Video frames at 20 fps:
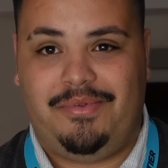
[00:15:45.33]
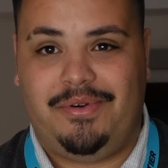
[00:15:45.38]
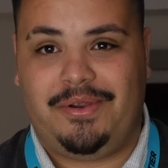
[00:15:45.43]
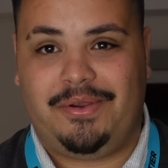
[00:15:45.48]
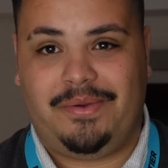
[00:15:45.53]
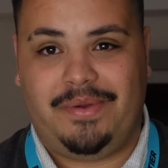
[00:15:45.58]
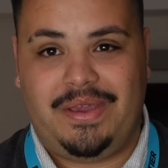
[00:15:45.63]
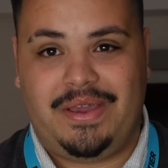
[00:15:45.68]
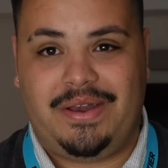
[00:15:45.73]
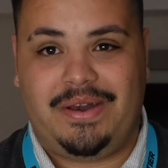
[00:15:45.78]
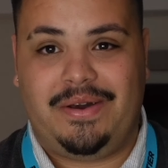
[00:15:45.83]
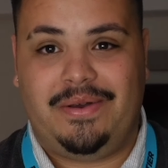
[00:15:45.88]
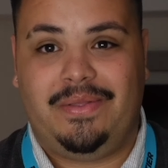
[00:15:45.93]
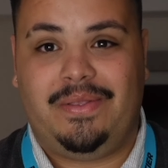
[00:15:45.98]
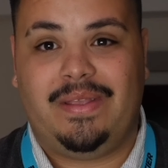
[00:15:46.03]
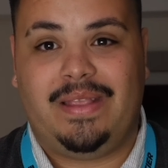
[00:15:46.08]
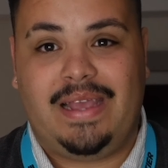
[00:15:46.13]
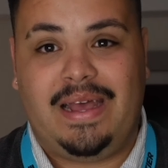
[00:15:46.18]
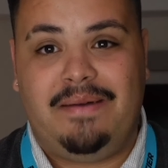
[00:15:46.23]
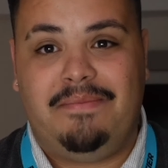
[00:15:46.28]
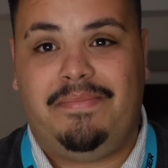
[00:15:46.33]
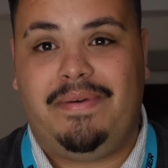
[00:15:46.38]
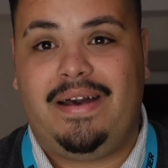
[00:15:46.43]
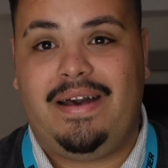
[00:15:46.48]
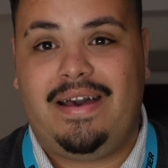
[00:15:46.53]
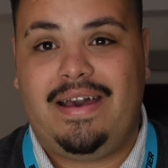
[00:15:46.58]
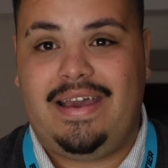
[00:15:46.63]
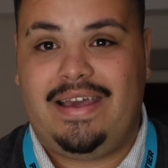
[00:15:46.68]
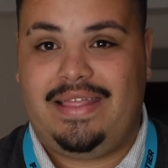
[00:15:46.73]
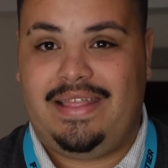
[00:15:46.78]
Puerto Rico to
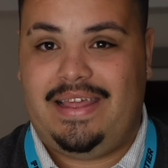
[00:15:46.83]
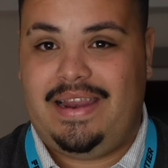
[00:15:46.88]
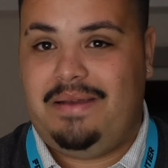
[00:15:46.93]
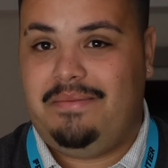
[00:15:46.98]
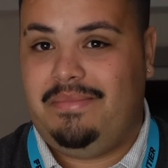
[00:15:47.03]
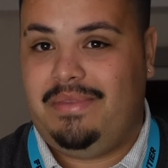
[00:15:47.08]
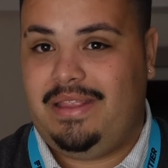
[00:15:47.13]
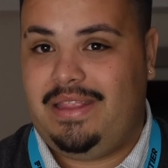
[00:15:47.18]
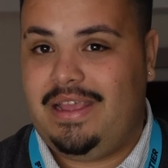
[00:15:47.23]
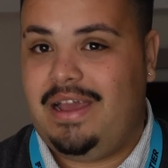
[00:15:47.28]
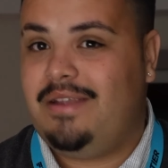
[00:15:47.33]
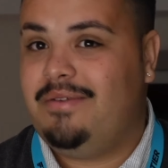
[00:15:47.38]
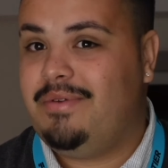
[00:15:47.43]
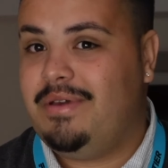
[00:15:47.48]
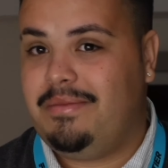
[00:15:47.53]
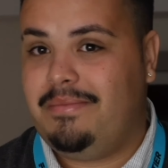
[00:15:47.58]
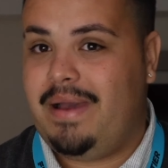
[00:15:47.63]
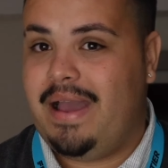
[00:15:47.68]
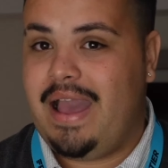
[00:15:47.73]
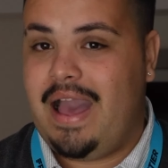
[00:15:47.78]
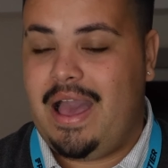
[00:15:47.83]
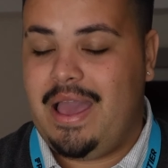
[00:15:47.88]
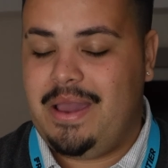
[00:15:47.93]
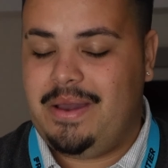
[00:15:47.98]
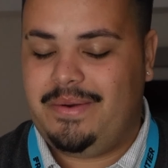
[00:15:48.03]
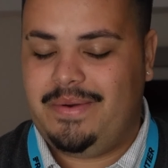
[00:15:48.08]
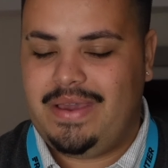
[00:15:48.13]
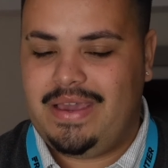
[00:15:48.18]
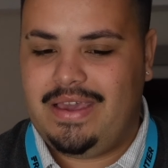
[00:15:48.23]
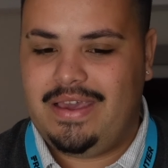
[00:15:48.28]
Tampa, and then I'm done with my I
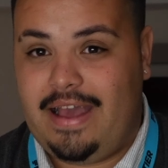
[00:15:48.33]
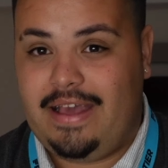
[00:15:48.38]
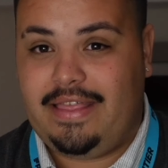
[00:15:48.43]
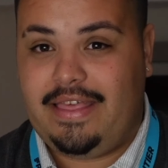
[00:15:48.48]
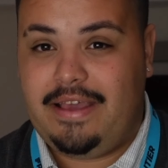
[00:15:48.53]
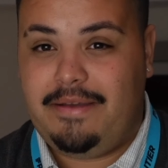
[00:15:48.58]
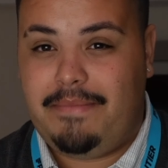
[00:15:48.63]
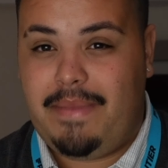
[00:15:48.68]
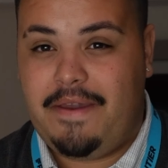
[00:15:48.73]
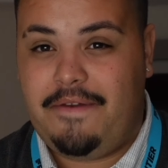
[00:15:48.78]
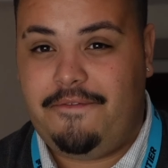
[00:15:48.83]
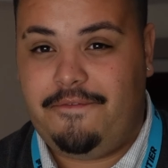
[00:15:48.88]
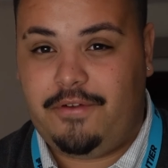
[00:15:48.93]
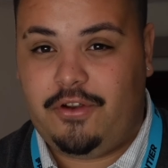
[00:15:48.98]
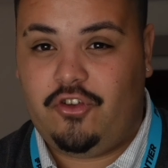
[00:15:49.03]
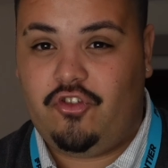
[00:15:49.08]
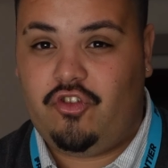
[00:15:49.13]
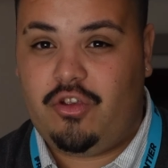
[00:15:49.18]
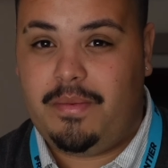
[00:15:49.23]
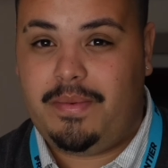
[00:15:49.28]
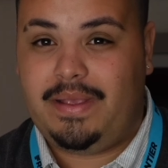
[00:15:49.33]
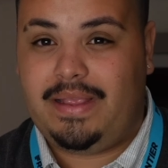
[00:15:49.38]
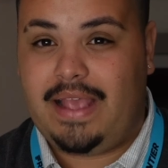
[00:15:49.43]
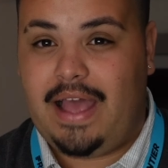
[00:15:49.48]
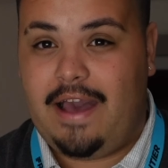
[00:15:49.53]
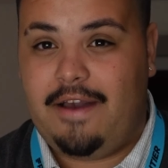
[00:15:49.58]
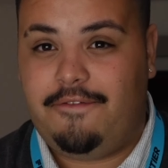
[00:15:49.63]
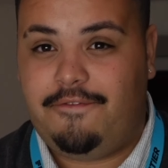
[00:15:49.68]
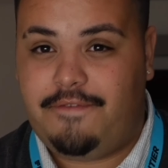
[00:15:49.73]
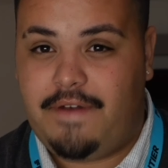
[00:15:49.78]
O E. I think my first trip is
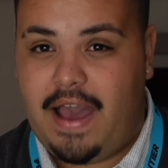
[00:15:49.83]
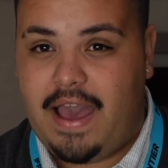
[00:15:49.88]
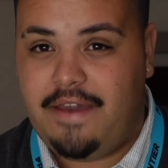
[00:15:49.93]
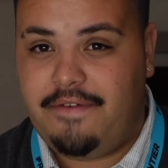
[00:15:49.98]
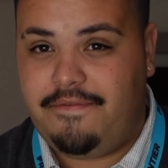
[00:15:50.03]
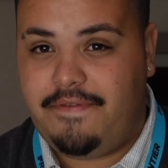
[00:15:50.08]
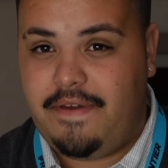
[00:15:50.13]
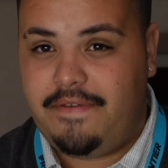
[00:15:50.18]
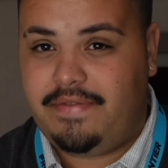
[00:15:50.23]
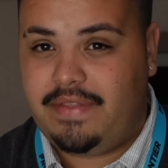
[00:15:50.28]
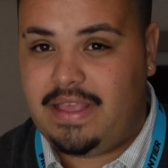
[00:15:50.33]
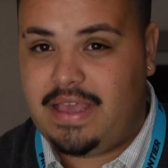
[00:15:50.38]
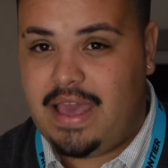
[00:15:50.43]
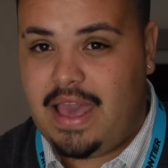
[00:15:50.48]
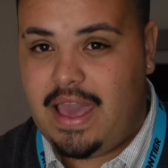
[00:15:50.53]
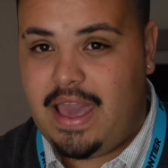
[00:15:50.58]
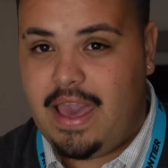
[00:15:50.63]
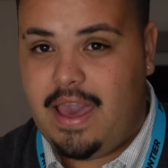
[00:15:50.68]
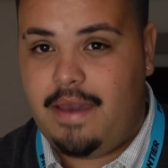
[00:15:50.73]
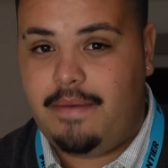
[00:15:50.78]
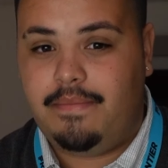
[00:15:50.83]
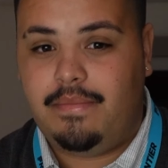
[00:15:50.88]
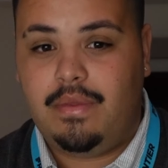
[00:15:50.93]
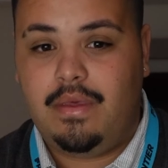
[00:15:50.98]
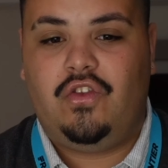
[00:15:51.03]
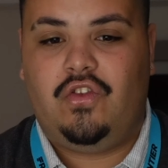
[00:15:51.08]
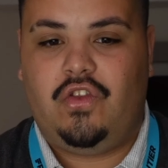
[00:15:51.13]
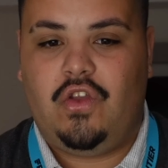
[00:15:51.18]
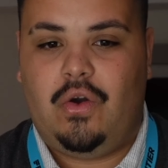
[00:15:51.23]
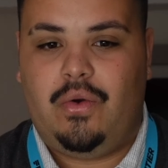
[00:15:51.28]
at five fifty A M,
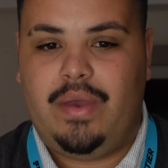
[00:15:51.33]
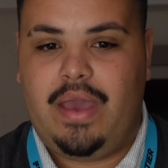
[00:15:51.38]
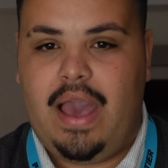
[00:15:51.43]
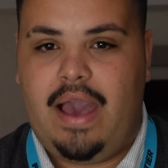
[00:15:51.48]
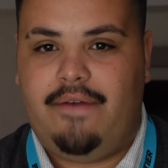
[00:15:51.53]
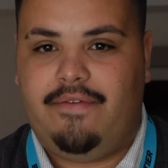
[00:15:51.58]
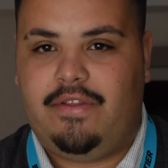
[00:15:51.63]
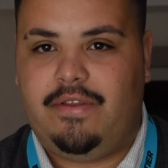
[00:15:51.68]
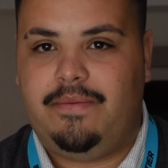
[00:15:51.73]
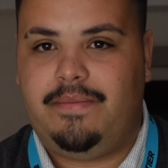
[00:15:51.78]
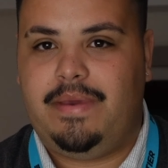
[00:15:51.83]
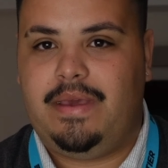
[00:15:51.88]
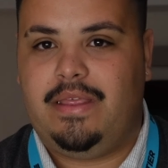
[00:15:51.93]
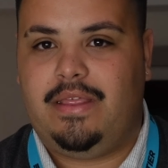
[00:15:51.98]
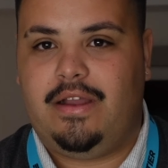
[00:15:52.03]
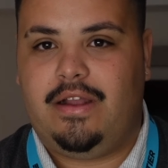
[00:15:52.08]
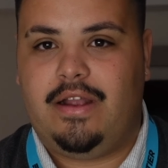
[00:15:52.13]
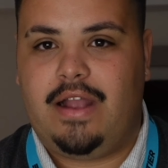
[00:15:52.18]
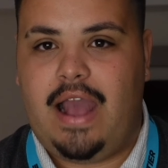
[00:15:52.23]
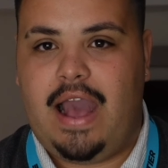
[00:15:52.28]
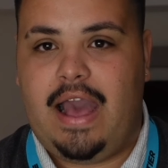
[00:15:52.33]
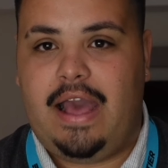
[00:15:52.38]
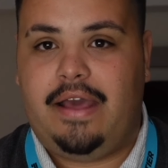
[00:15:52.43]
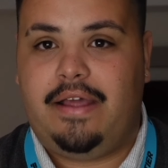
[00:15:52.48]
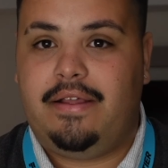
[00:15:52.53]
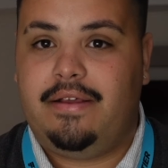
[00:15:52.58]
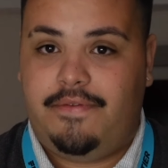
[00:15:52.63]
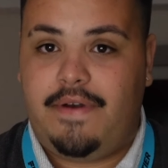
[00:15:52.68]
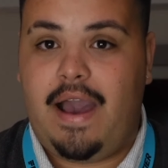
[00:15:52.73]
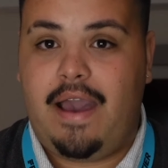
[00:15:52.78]
so we have to be there
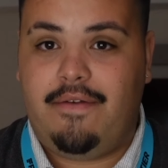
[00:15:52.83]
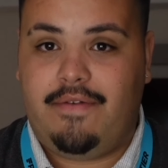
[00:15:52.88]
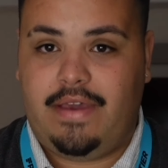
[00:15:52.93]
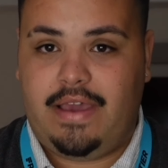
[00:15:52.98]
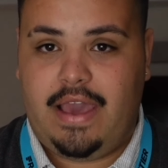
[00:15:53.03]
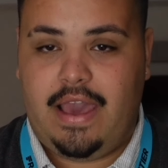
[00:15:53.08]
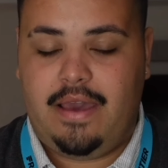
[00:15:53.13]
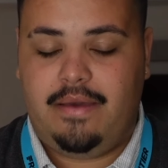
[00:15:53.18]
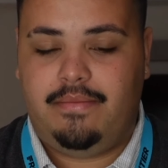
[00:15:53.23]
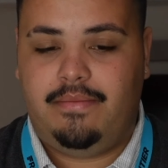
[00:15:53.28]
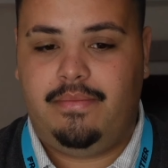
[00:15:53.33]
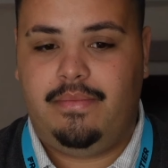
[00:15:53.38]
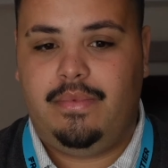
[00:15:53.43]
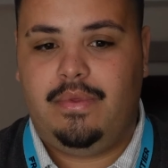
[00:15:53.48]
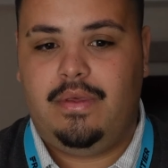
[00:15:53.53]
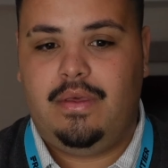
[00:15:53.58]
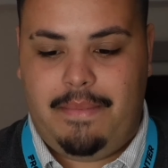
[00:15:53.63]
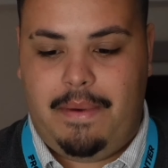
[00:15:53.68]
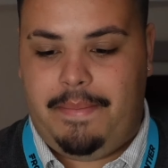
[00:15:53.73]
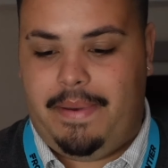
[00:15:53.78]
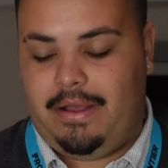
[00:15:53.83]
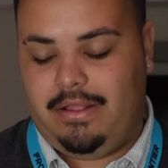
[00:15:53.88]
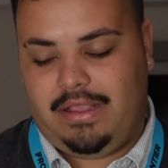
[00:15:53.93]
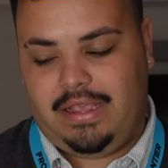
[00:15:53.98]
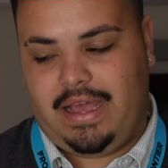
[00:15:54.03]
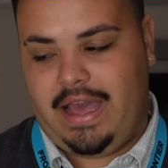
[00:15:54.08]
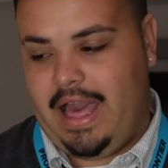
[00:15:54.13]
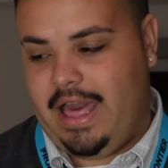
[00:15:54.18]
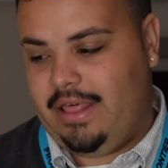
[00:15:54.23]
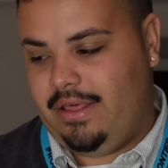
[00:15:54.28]
at five A M I'm about
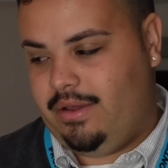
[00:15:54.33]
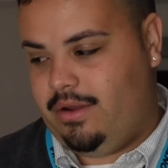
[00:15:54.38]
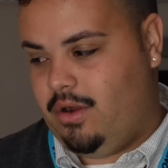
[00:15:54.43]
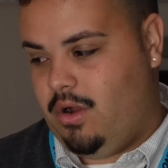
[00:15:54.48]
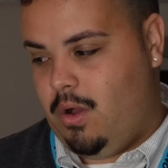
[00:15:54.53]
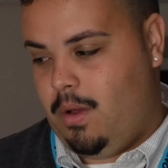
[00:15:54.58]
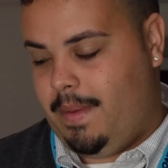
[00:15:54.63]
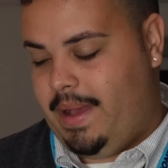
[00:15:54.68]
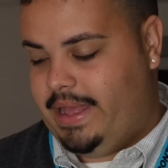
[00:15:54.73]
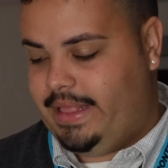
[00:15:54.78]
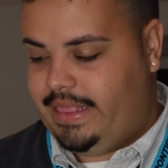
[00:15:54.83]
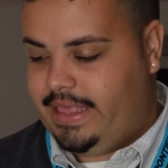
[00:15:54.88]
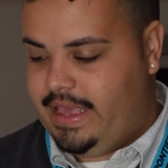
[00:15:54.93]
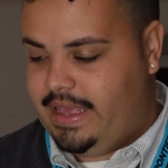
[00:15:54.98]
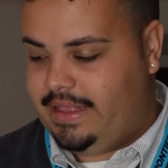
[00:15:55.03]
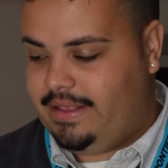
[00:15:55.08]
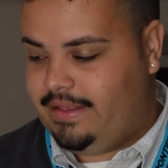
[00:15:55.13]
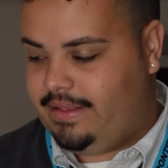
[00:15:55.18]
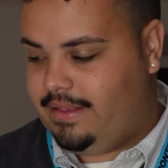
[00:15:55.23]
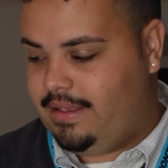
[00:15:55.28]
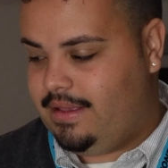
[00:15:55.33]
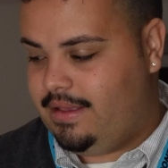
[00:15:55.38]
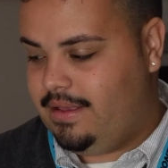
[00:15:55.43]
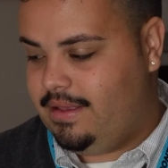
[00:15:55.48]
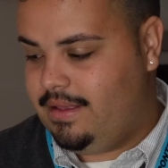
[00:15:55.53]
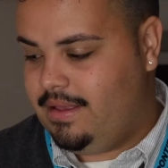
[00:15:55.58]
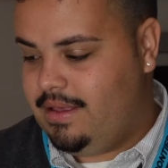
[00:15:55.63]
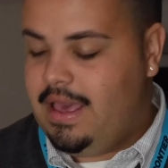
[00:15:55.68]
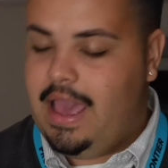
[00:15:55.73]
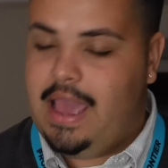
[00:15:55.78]
to gather all my things
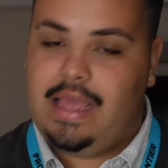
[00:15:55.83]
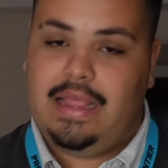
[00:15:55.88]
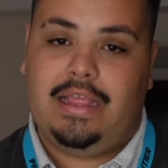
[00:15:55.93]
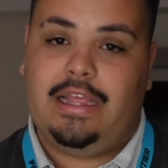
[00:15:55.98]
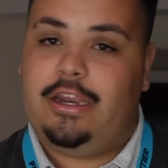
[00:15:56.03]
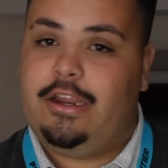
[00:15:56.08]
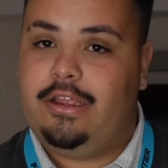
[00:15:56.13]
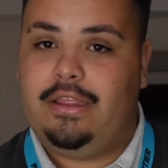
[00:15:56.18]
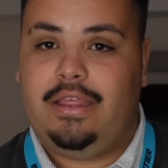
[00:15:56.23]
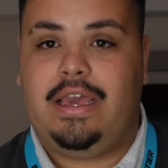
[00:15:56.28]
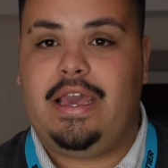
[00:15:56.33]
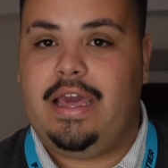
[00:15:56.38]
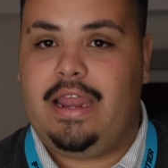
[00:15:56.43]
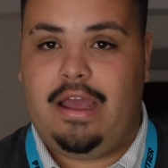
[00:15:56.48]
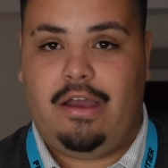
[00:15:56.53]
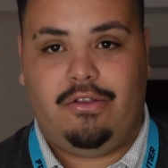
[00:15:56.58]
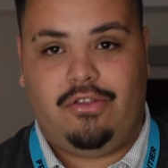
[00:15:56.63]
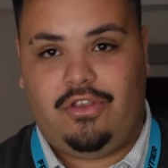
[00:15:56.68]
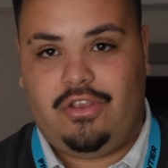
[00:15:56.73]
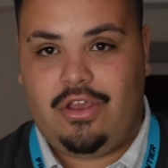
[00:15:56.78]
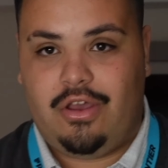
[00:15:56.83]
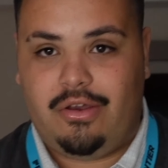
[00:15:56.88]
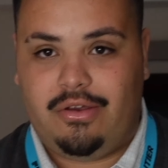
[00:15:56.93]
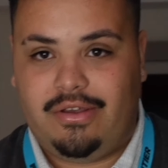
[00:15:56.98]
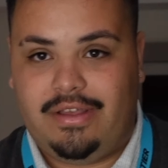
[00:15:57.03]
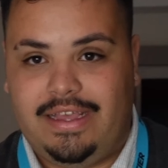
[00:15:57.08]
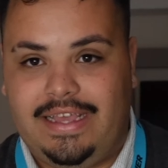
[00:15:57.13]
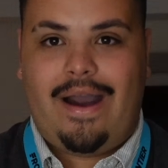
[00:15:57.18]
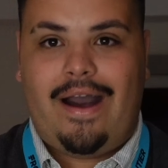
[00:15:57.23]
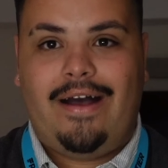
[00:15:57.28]
and literally head out,
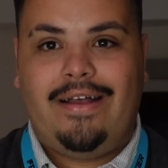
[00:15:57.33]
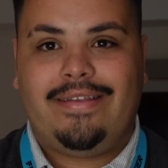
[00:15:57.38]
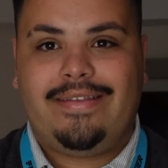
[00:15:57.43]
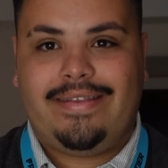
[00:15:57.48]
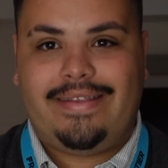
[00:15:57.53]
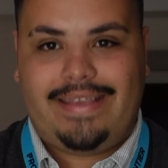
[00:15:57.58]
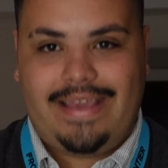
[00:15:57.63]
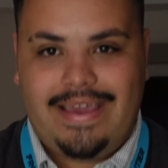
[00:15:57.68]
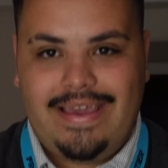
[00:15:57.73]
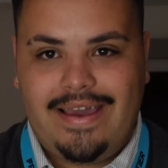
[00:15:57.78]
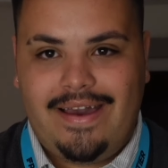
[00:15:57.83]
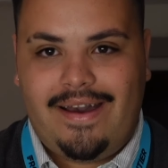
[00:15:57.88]
so I'll see